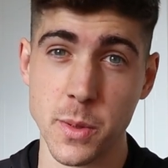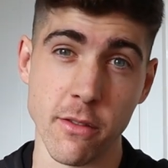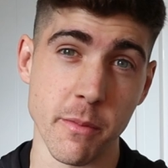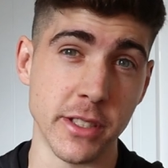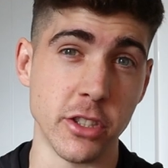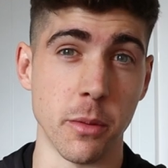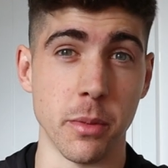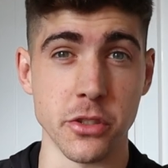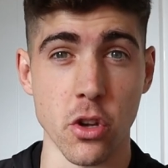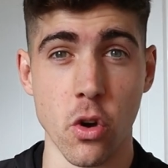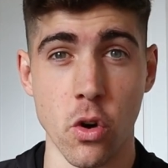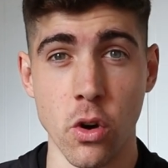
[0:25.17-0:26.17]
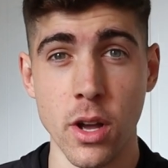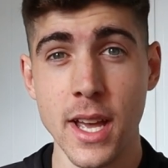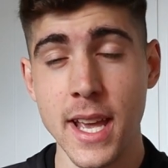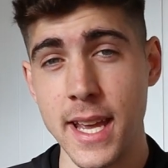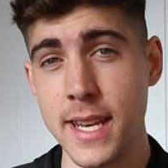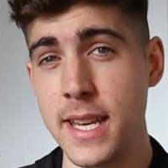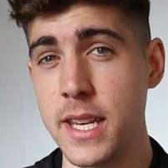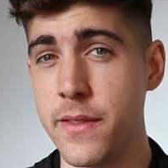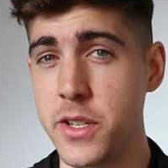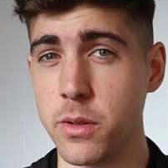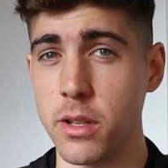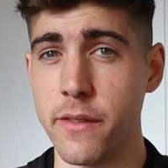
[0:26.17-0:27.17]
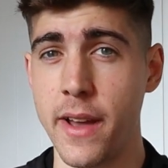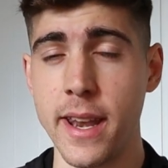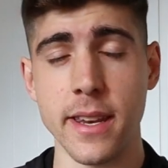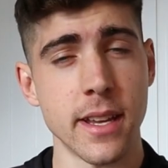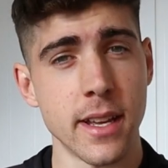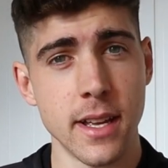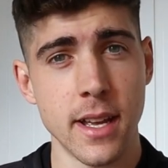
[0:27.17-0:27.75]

whether it be doubles or an individual event.